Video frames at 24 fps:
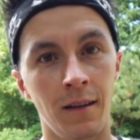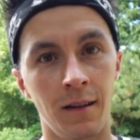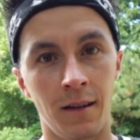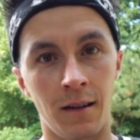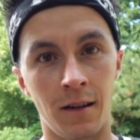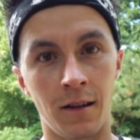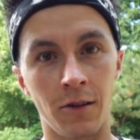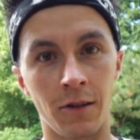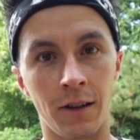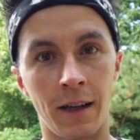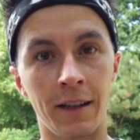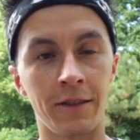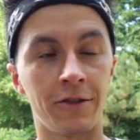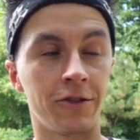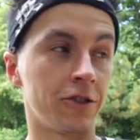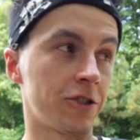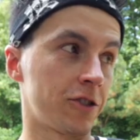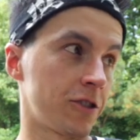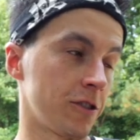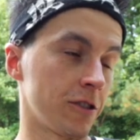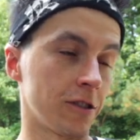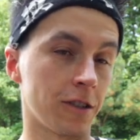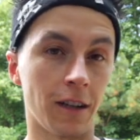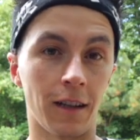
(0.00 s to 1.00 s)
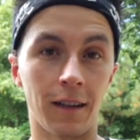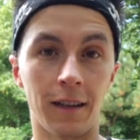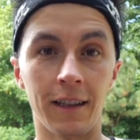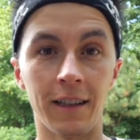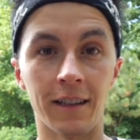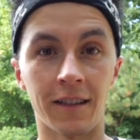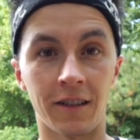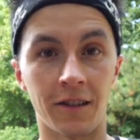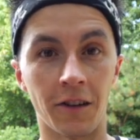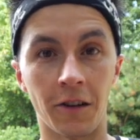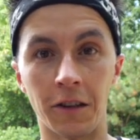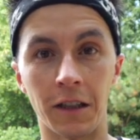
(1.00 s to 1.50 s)
that just took at
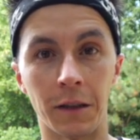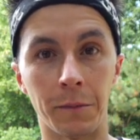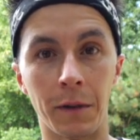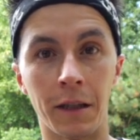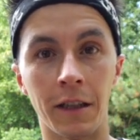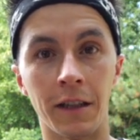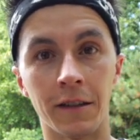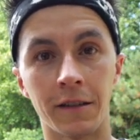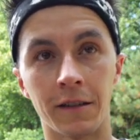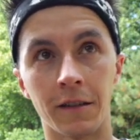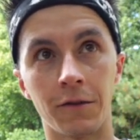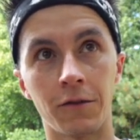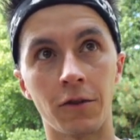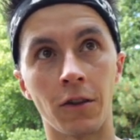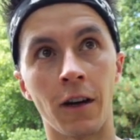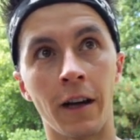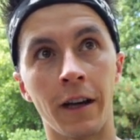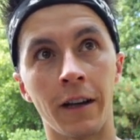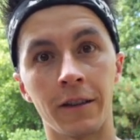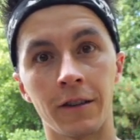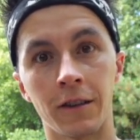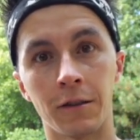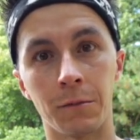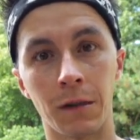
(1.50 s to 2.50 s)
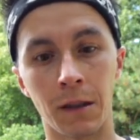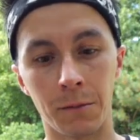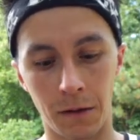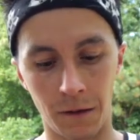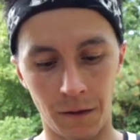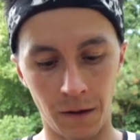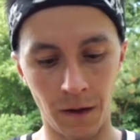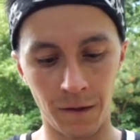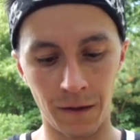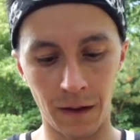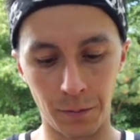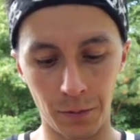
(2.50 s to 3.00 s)
least 30 minutes of trying, so maybe
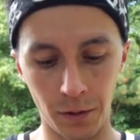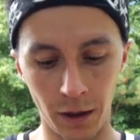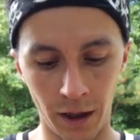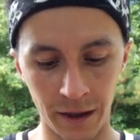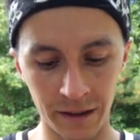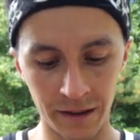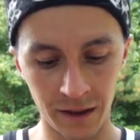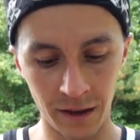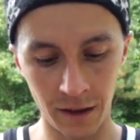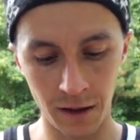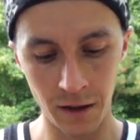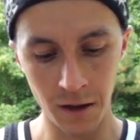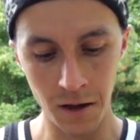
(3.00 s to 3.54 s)
50 plus.